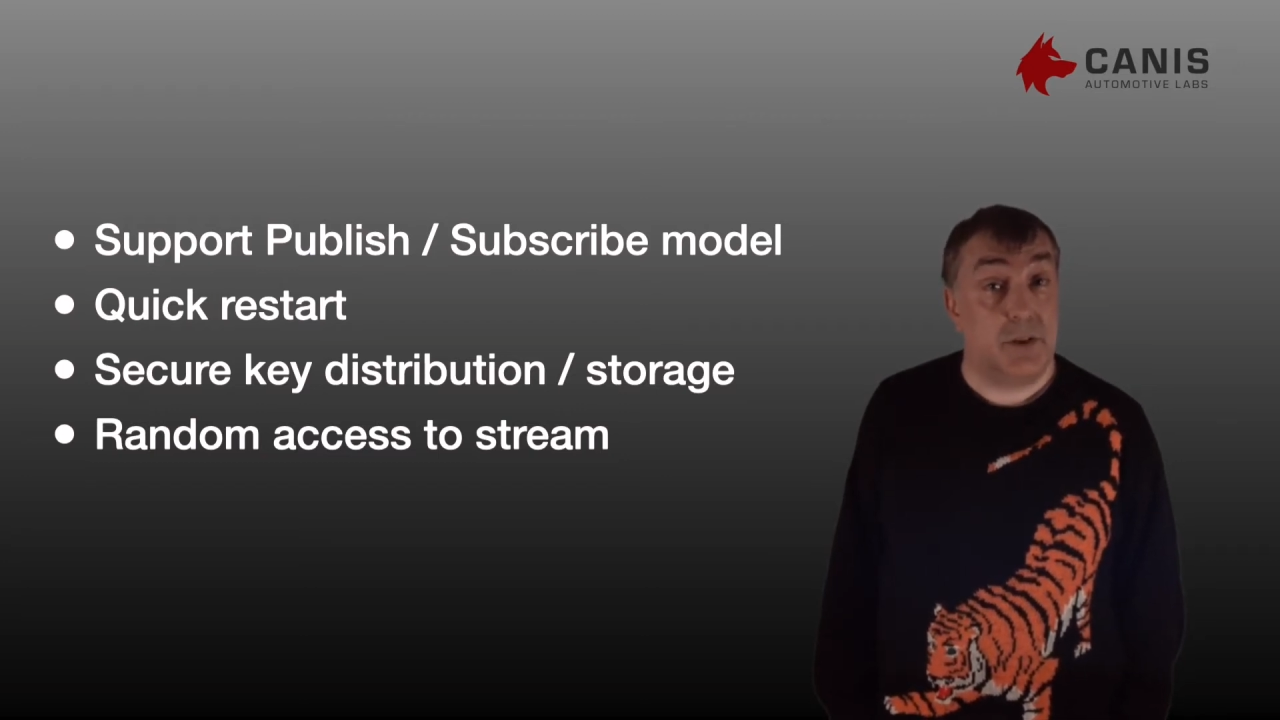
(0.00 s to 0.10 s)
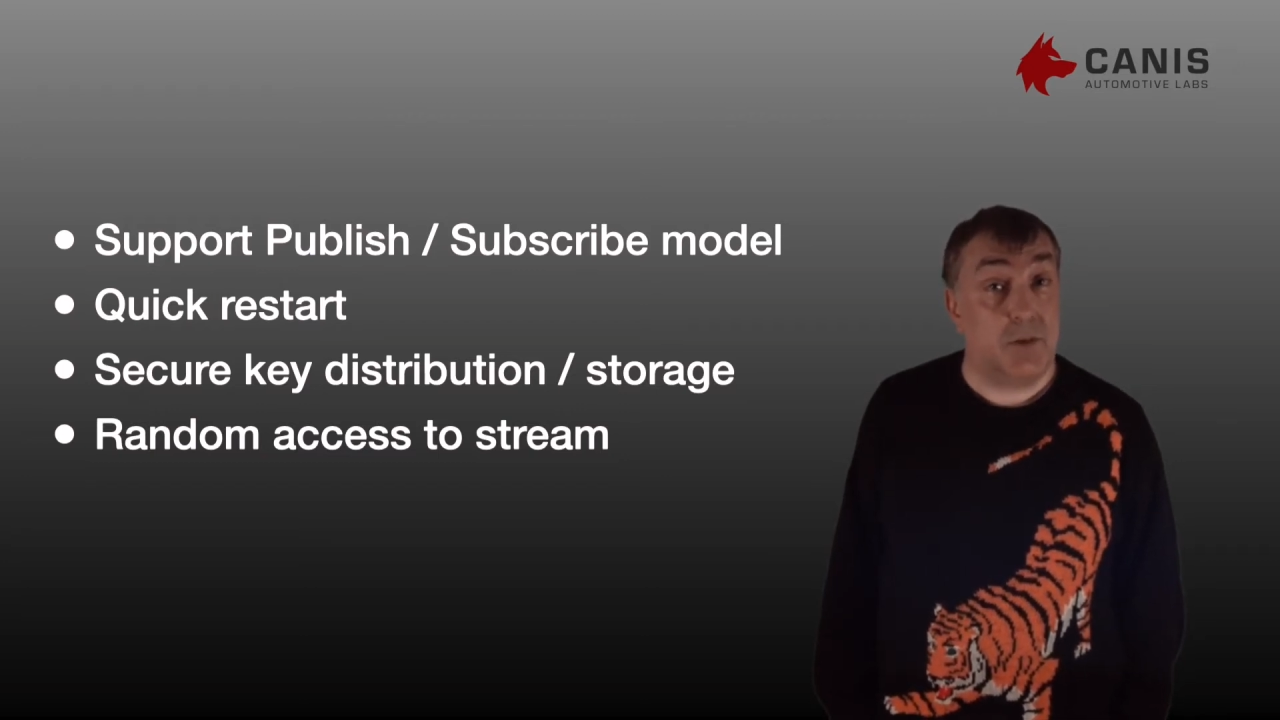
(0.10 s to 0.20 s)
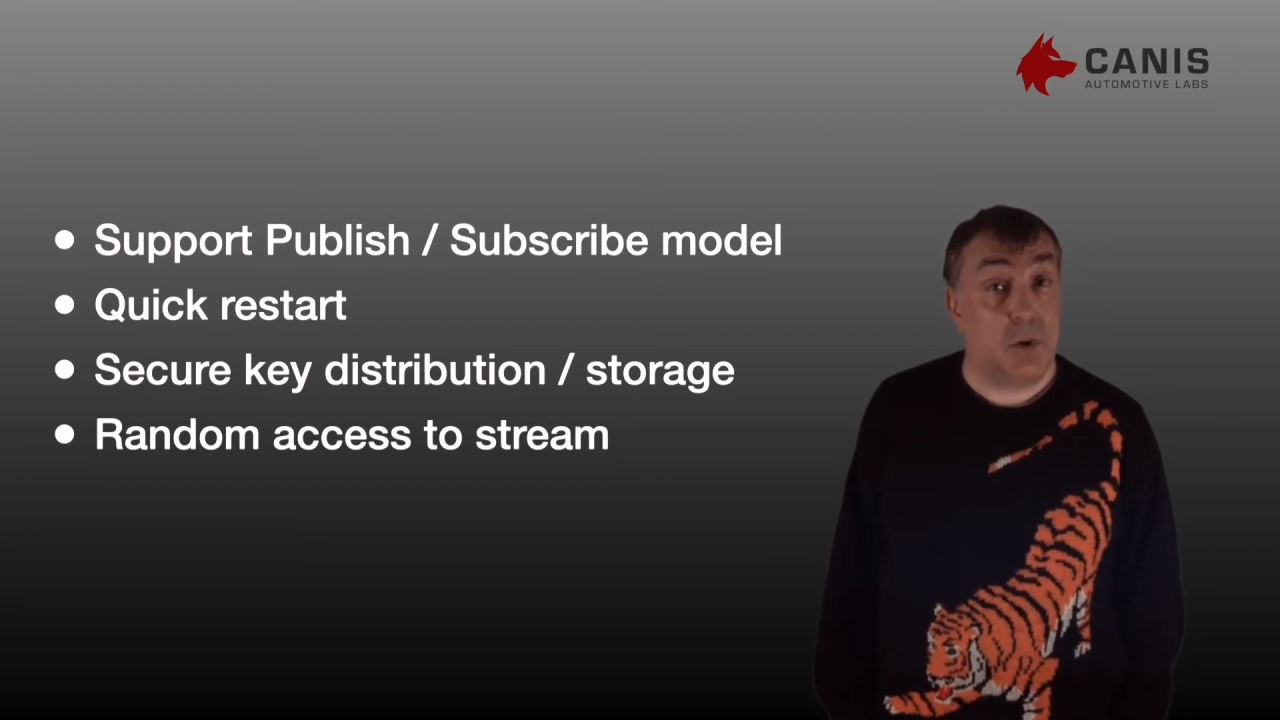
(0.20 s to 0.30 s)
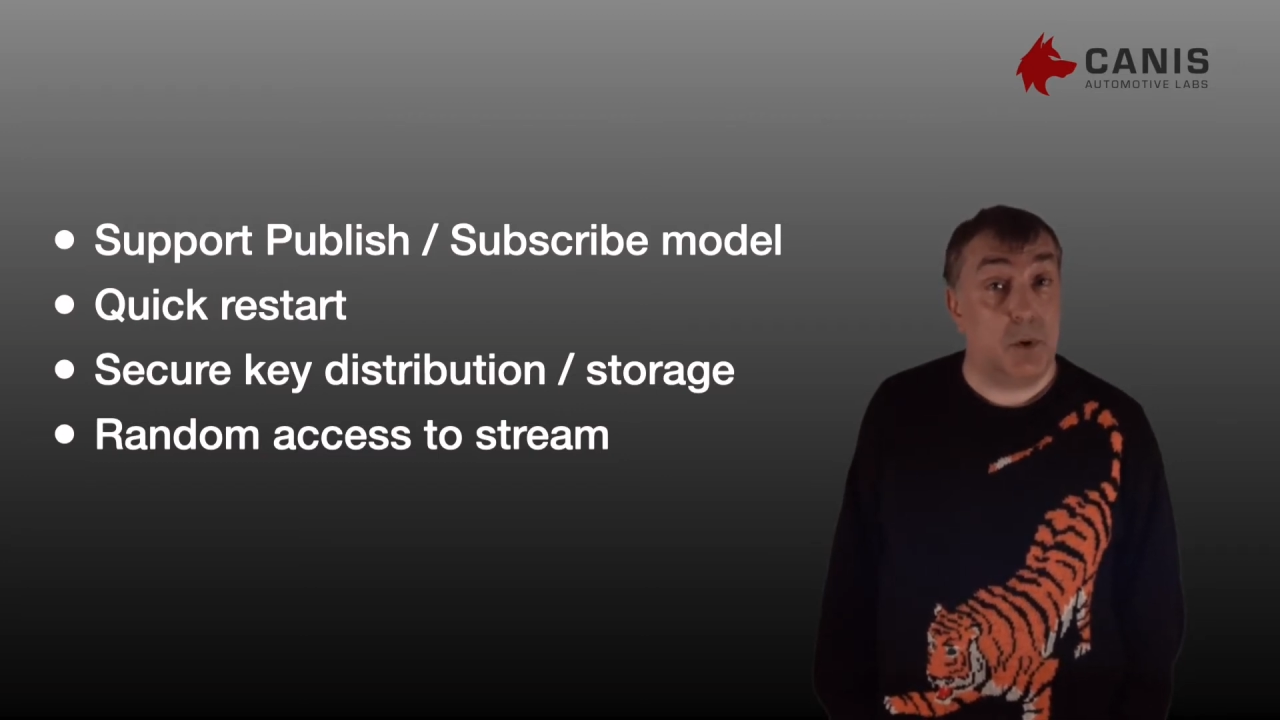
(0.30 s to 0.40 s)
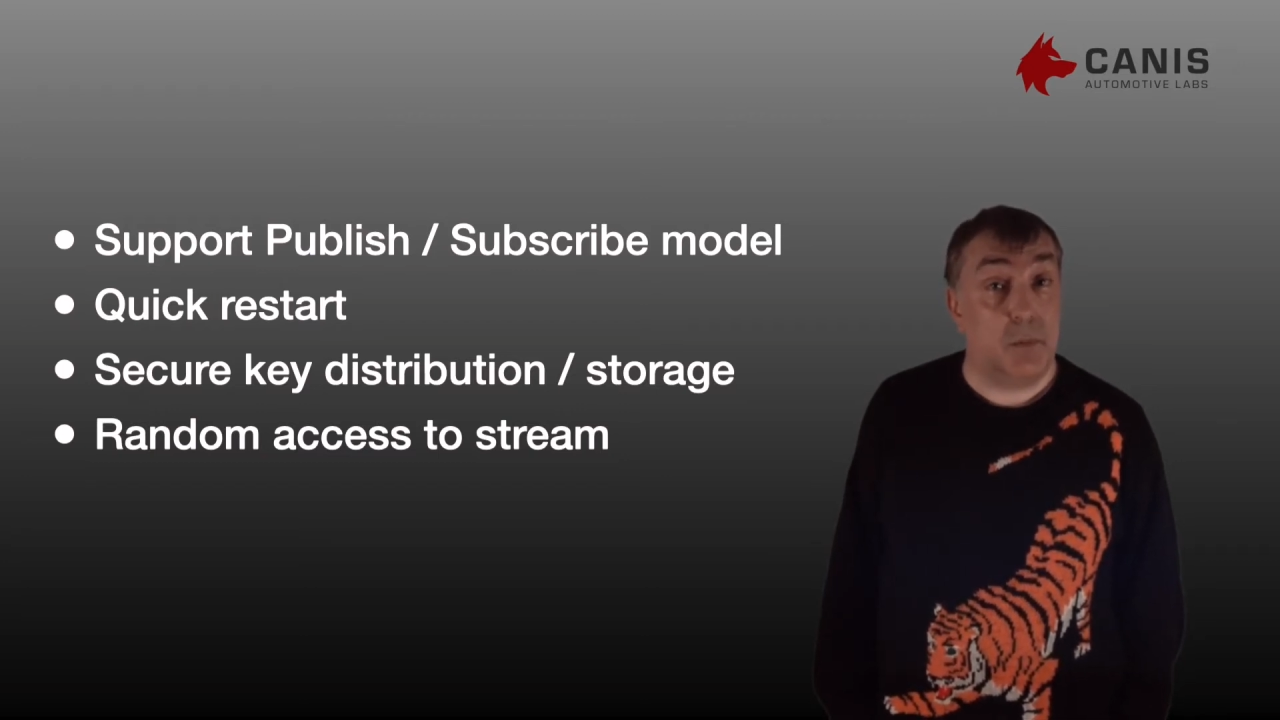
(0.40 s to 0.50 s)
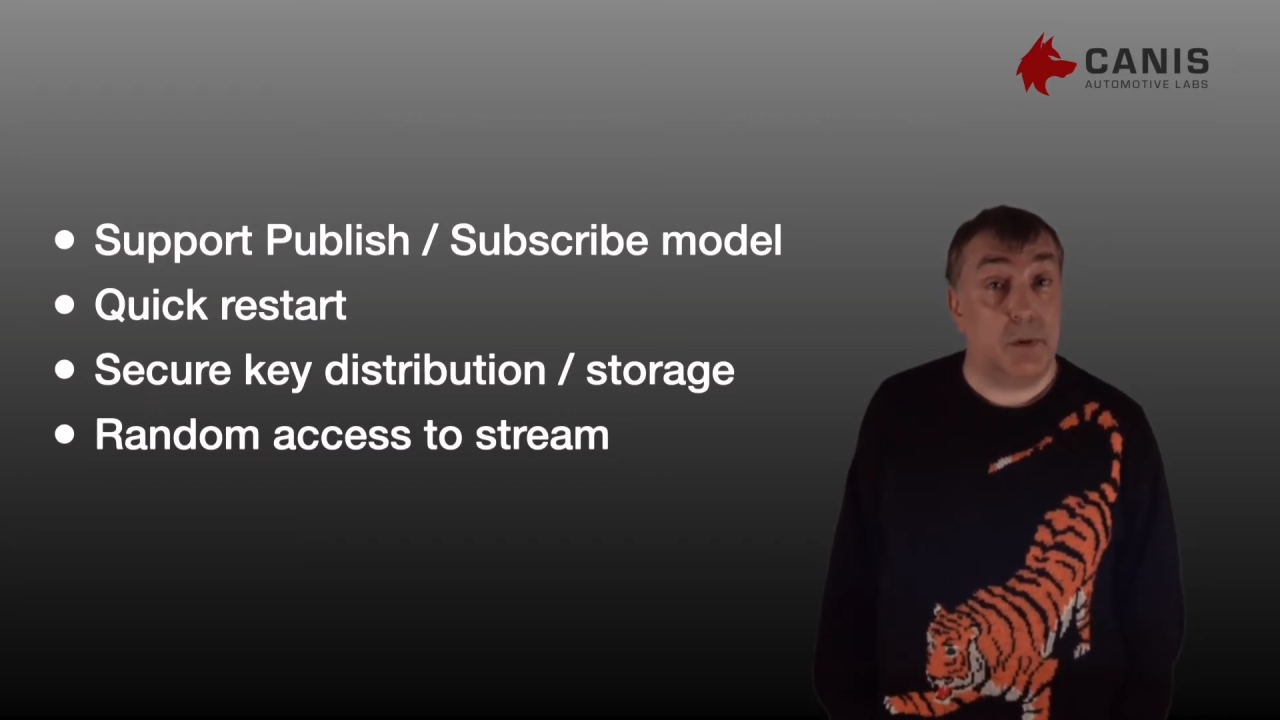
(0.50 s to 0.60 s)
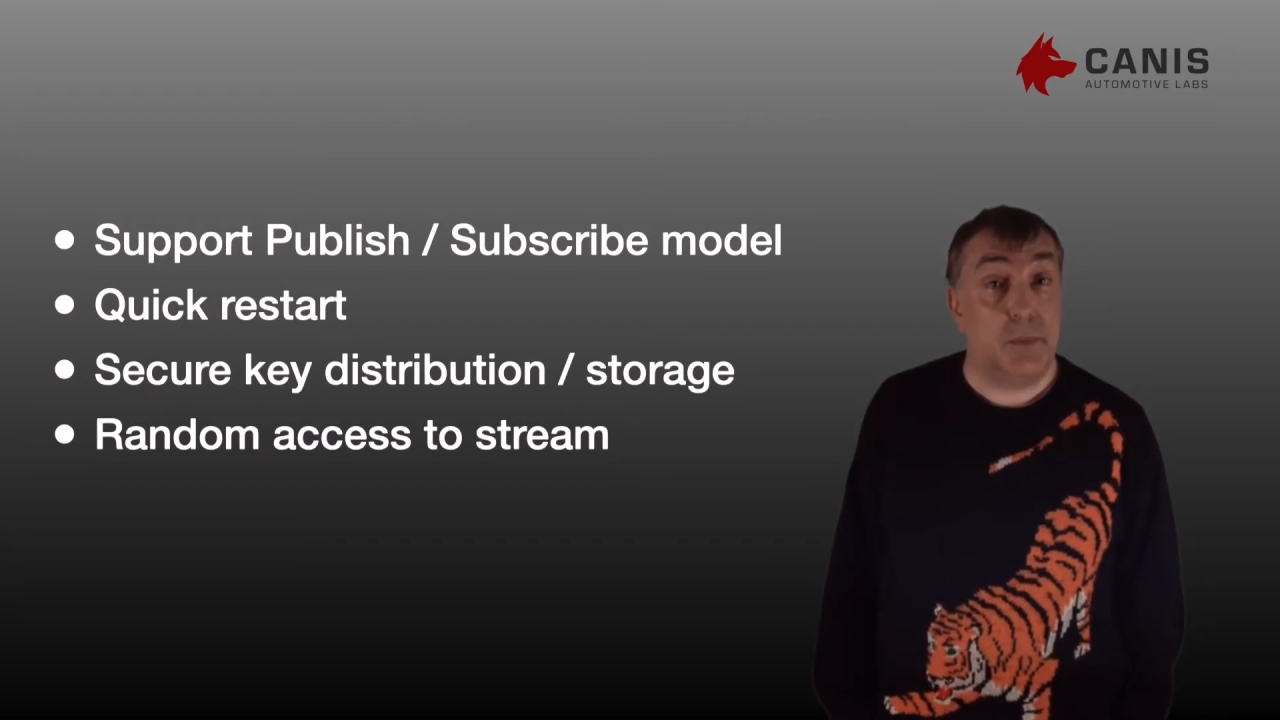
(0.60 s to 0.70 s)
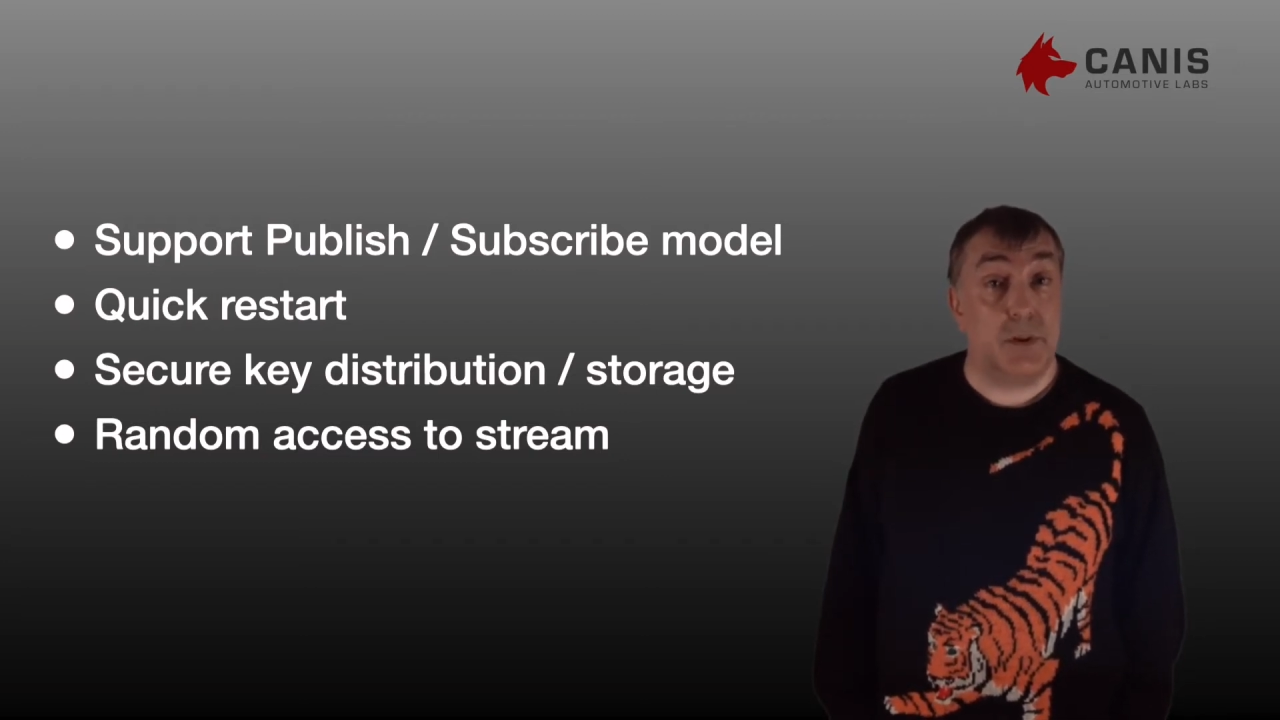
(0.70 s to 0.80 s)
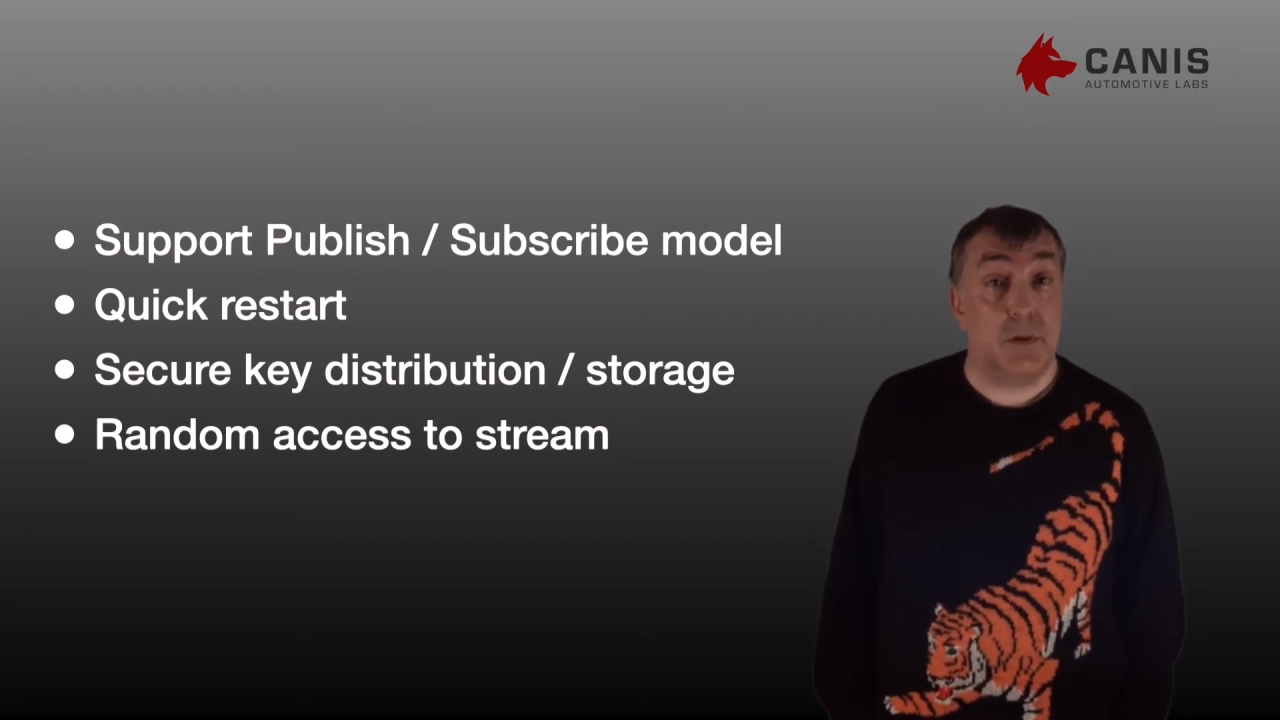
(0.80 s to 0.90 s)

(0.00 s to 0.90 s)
general problem with